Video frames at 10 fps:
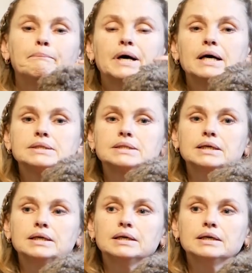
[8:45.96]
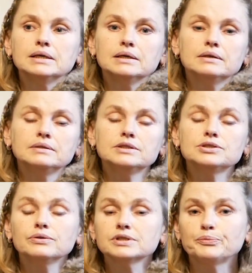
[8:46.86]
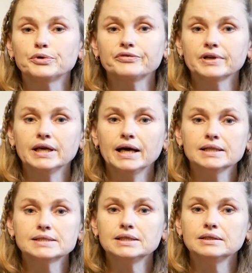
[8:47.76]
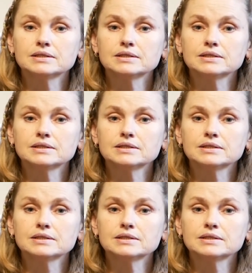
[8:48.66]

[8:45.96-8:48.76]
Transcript: But these dogs are perfectly healthy.